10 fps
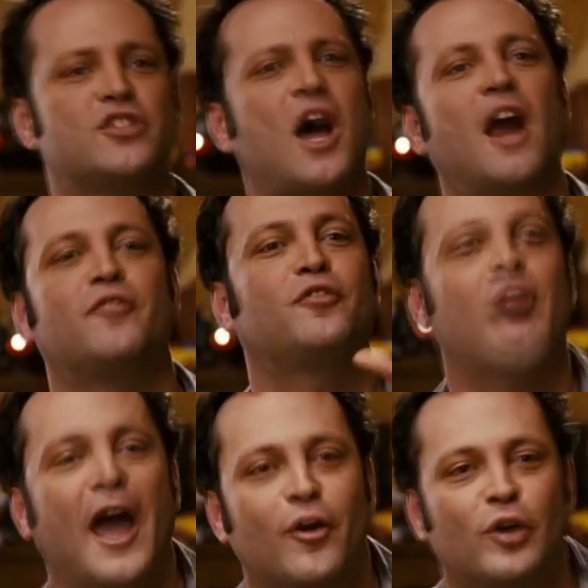nothing
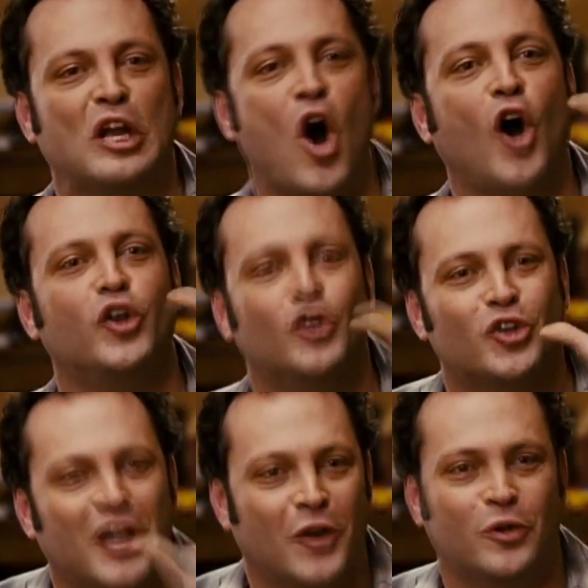clever, it's
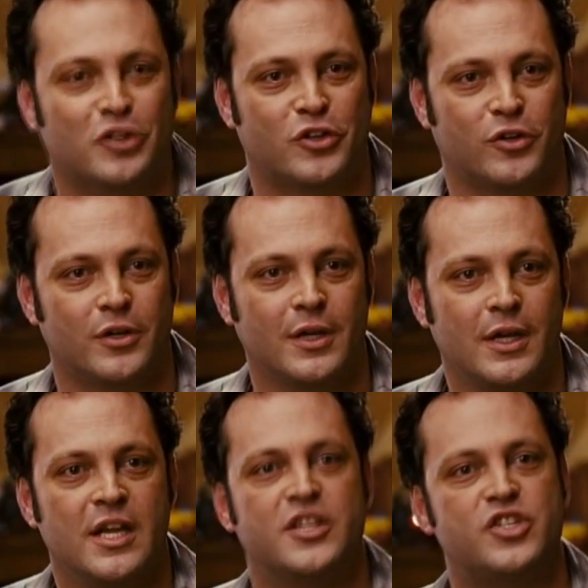just a bunch of people